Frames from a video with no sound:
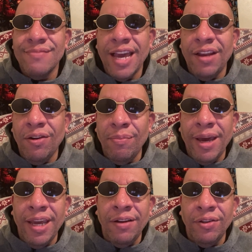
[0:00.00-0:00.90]
I know
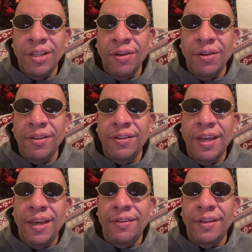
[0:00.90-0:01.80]
my hotel
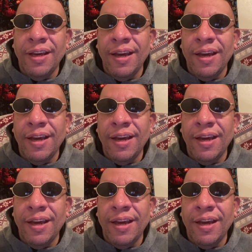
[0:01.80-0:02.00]
is